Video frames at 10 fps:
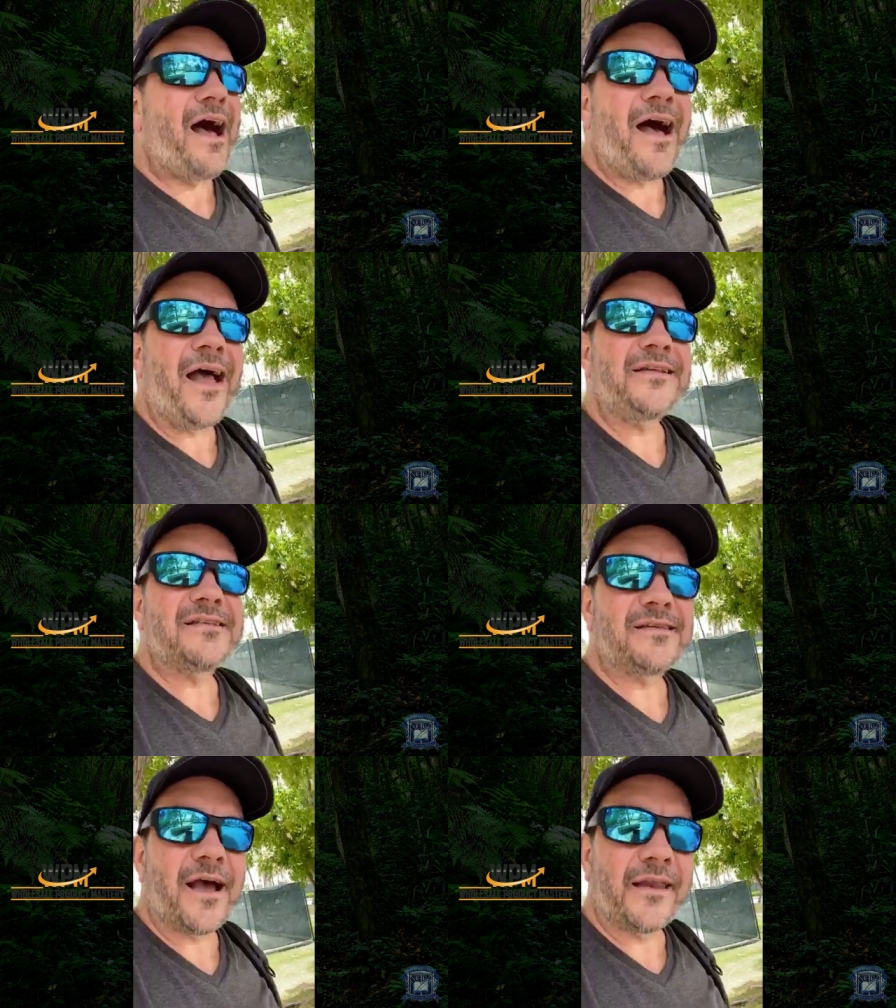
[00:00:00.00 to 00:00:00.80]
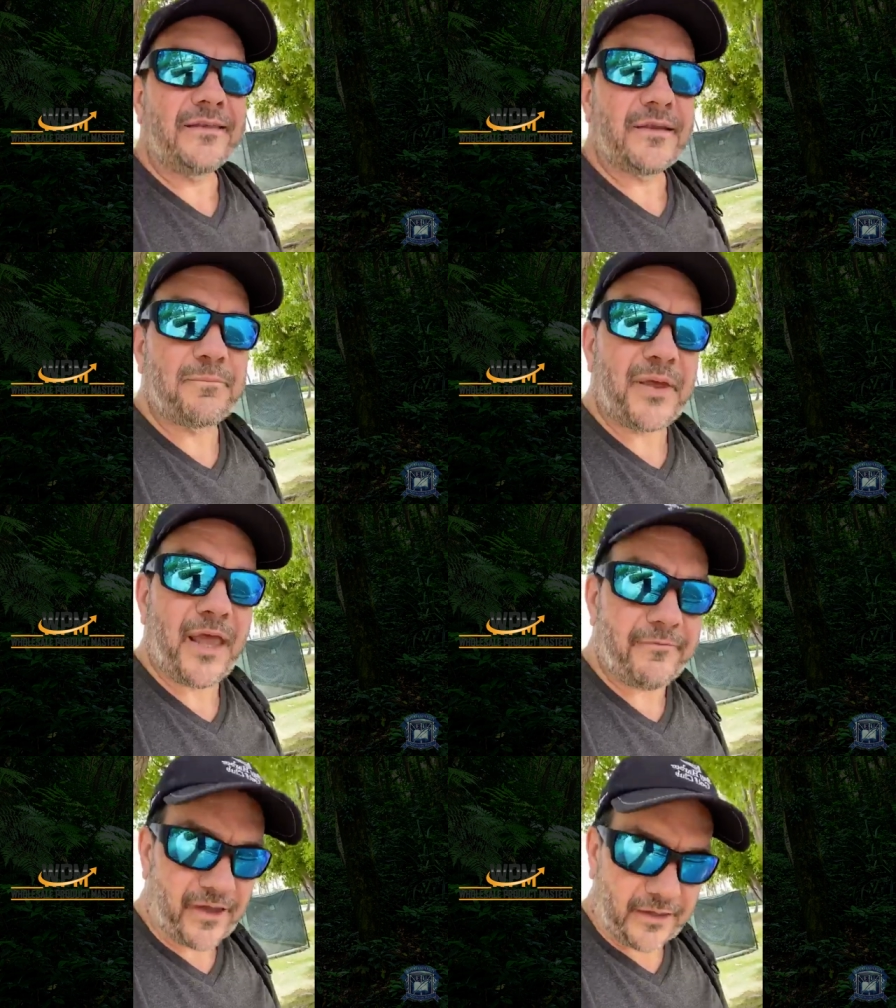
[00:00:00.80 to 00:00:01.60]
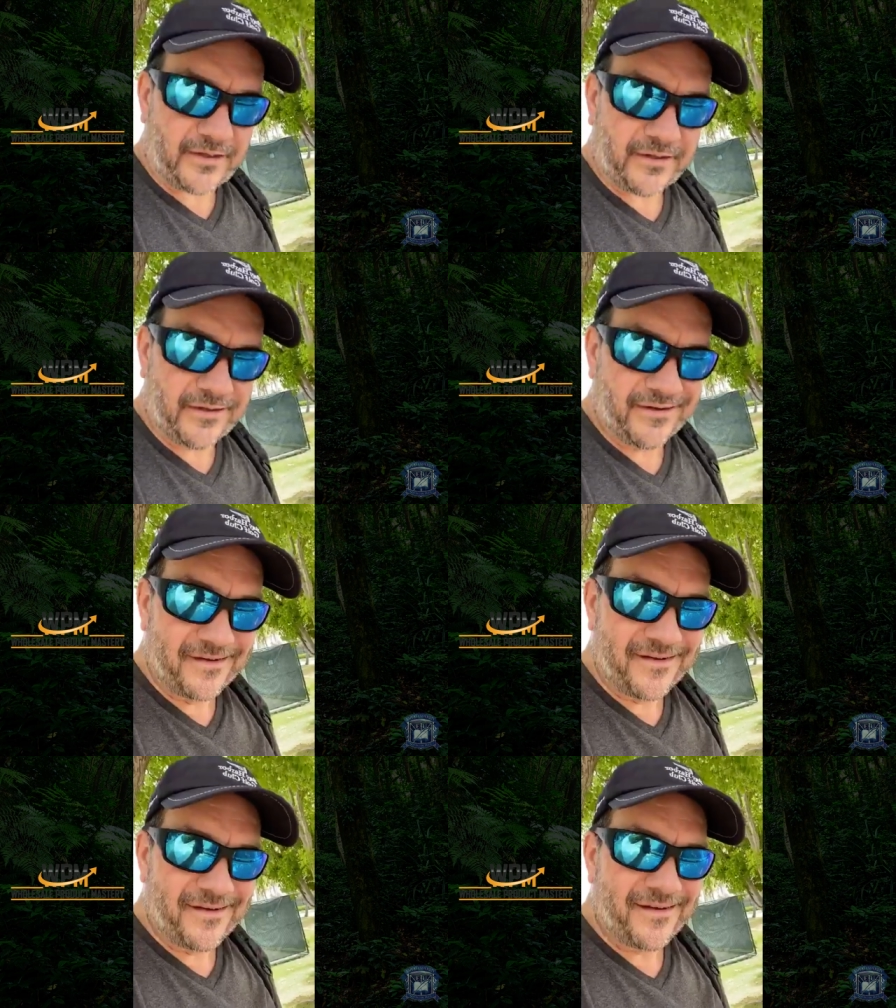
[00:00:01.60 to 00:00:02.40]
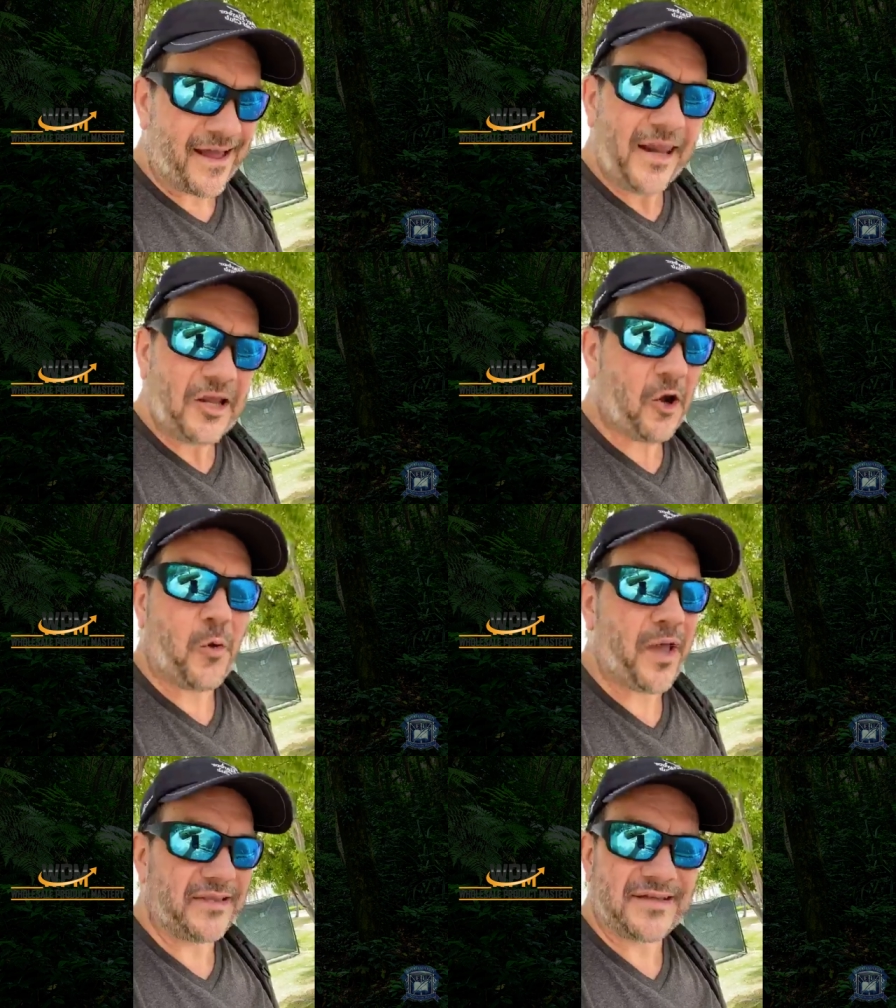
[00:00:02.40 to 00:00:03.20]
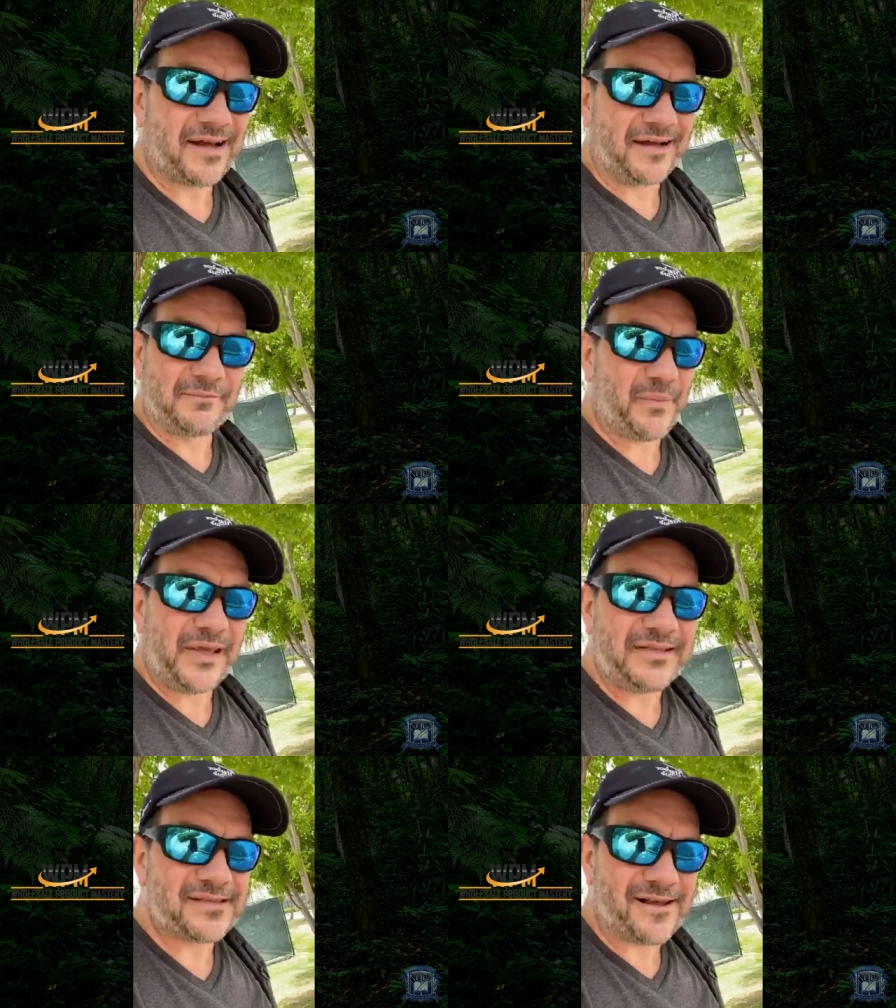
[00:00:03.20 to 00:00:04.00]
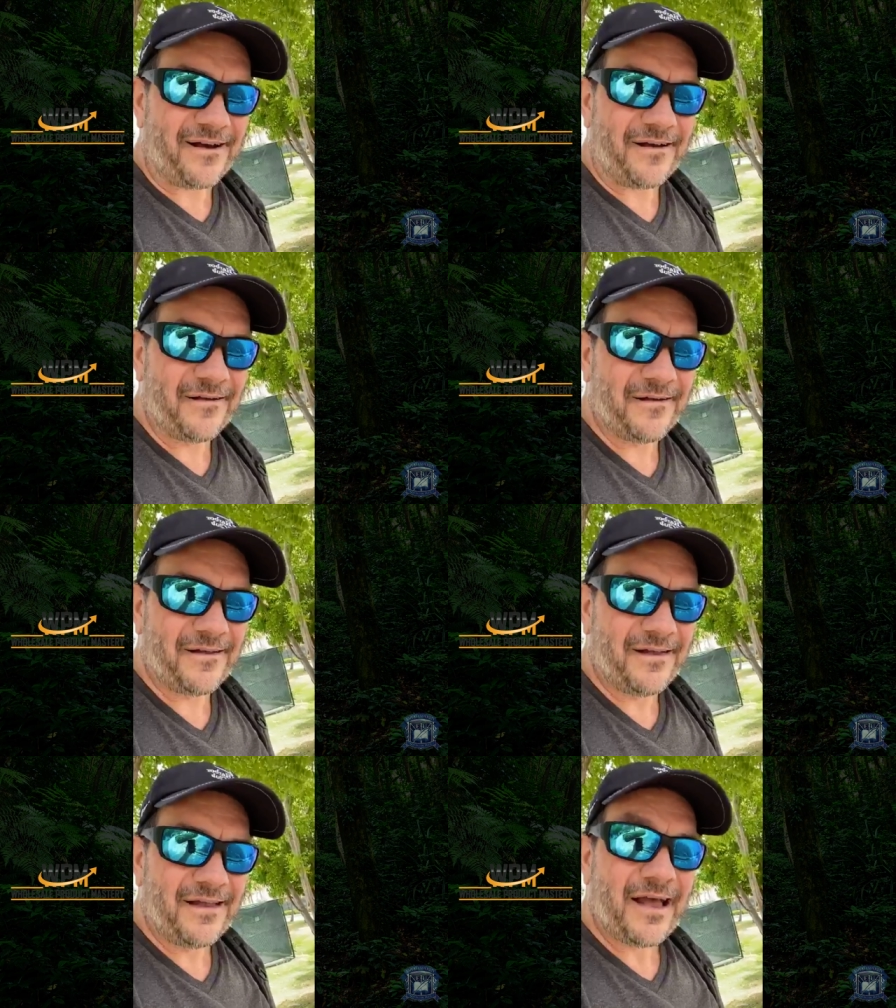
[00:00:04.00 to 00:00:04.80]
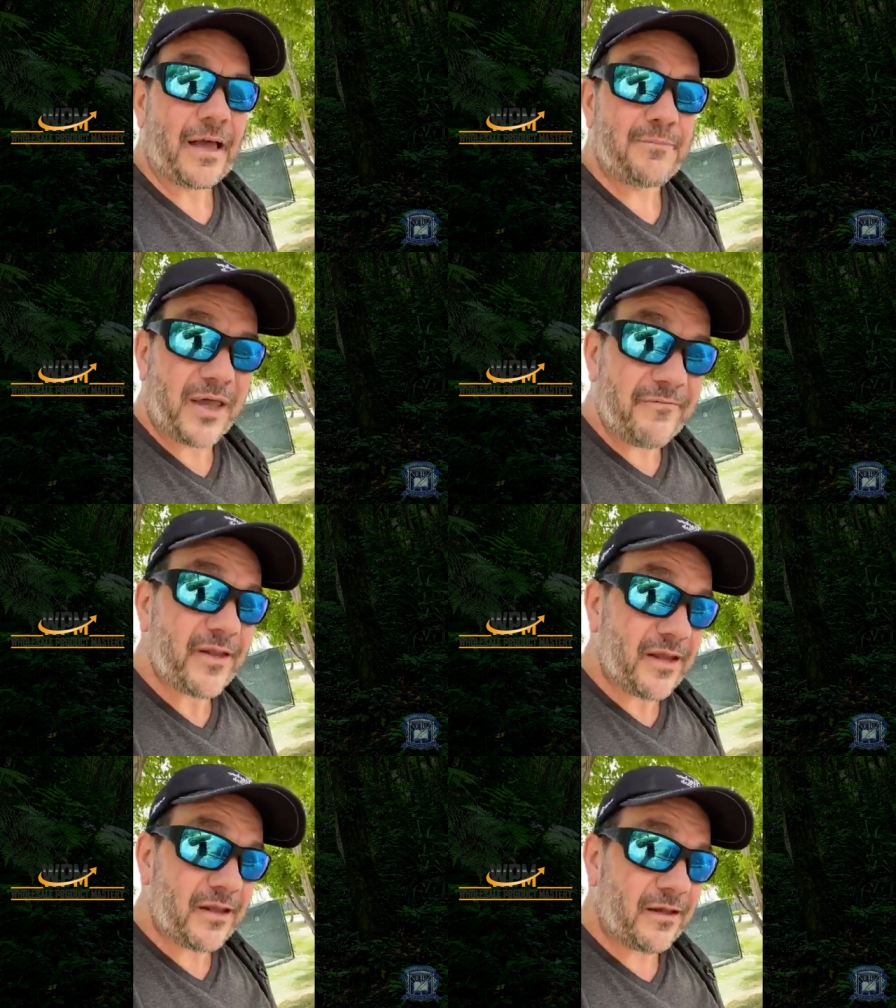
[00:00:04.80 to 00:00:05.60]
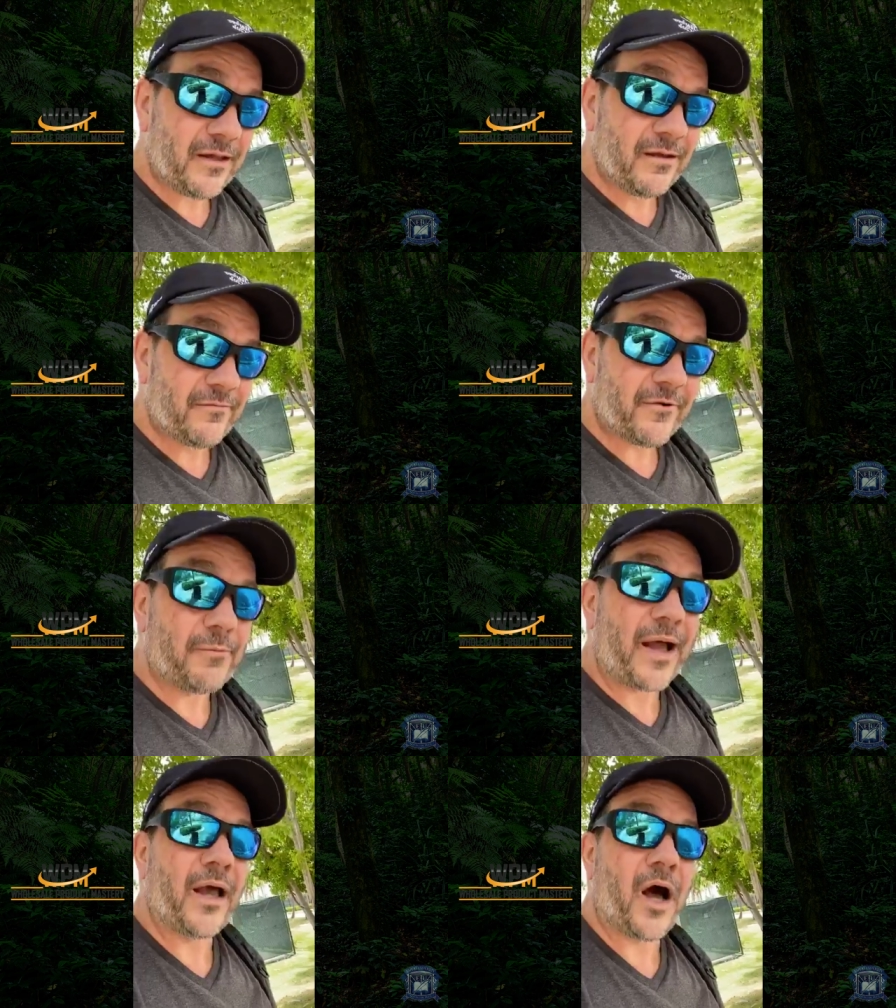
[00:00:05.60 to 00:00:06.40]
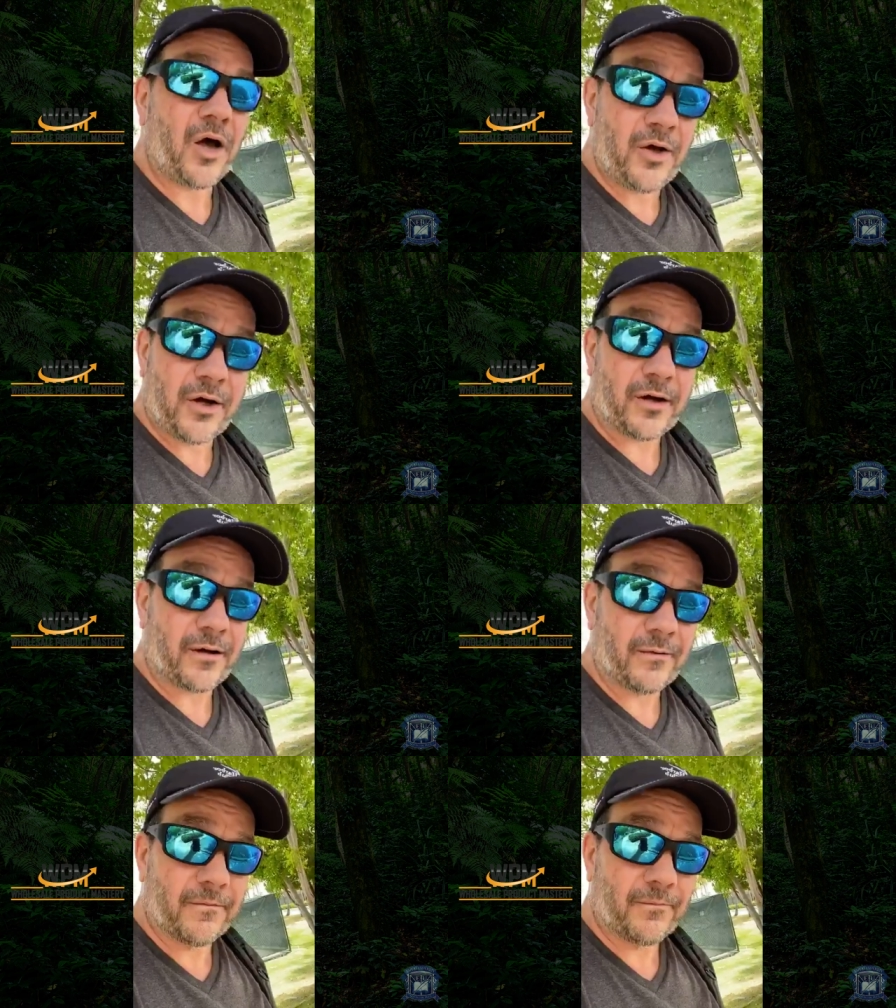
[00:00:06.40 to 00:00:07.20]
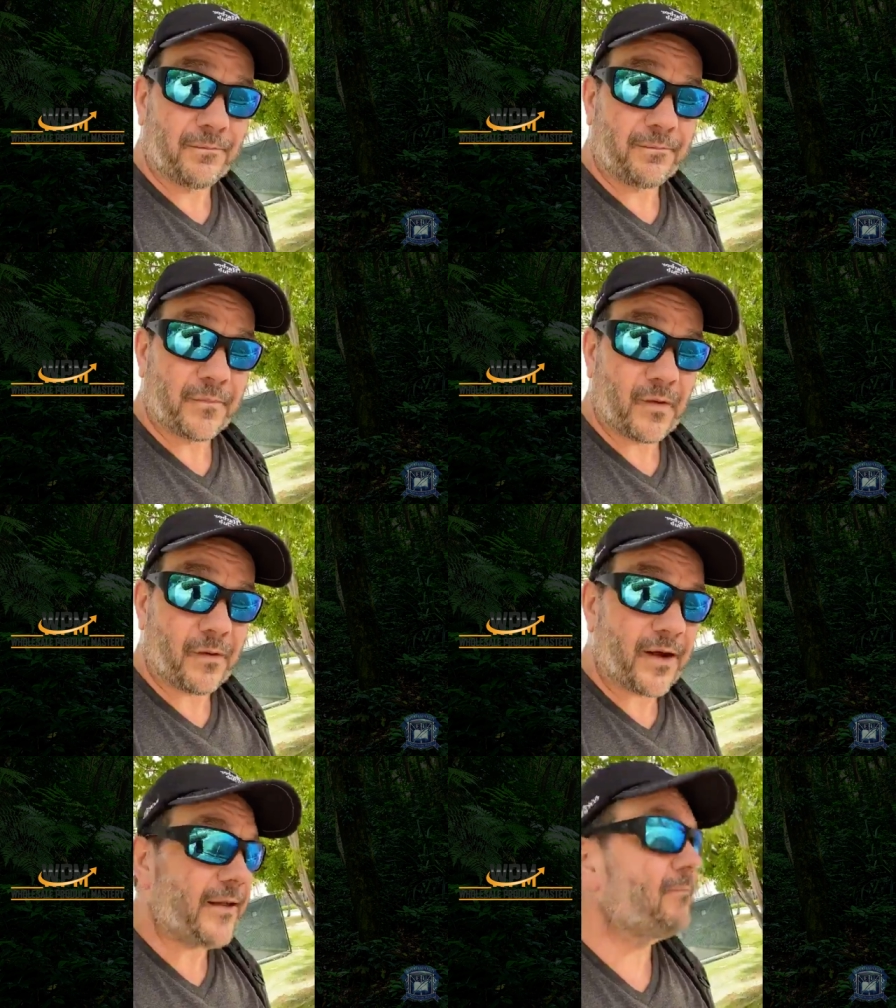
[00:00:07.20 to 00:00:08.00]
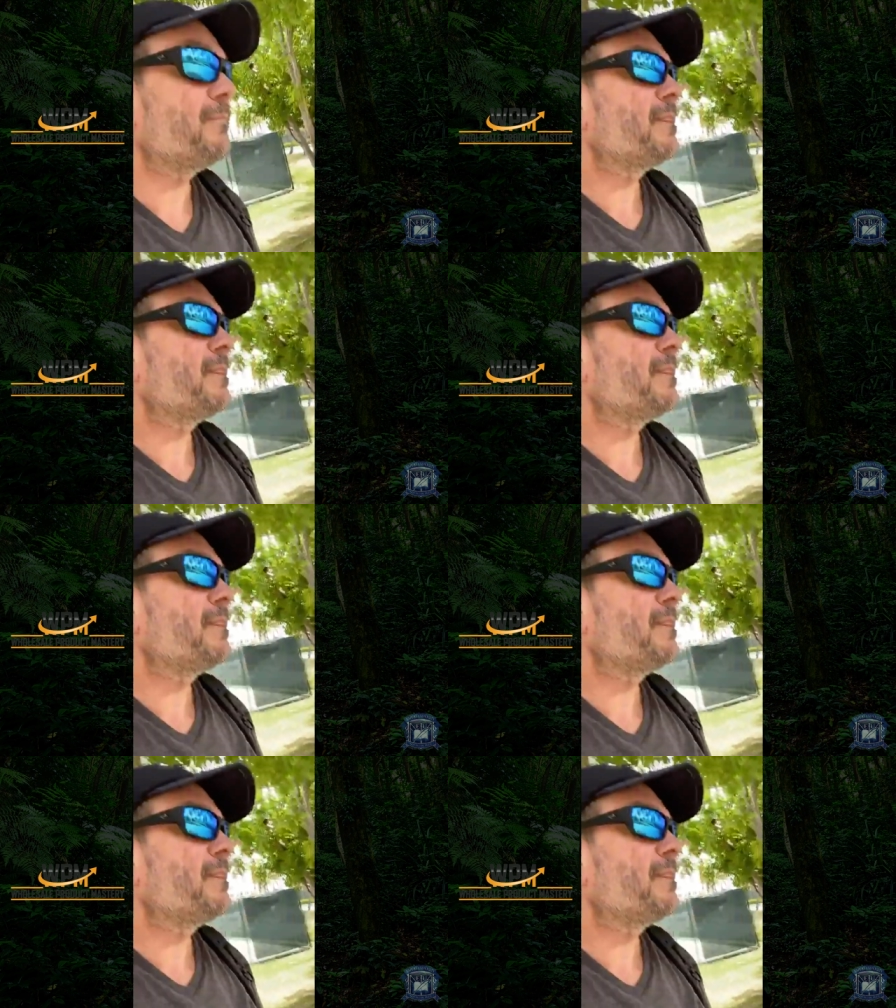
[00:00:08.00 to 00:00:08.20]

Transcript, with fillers: I decided to pivot. I didn't quit on pizza. I pivoted for my hunger. All right.